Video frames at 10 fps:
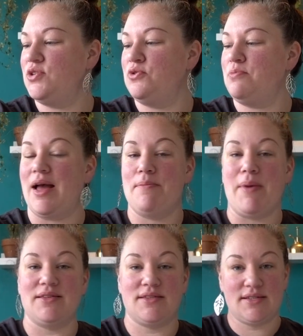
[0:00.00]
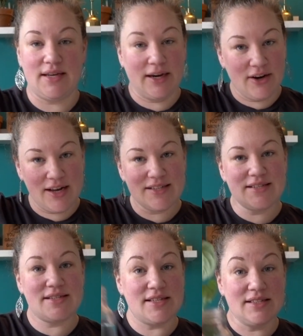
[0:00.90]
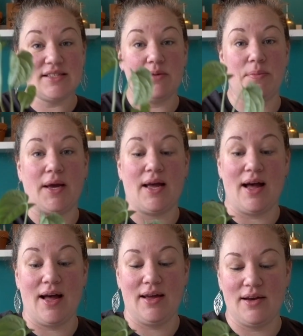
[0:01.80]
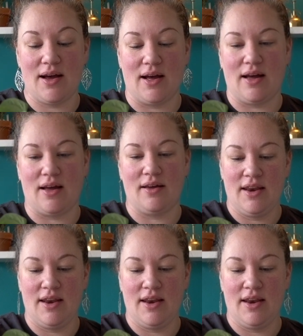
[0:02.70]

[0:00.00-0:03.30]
to my Monstera silta.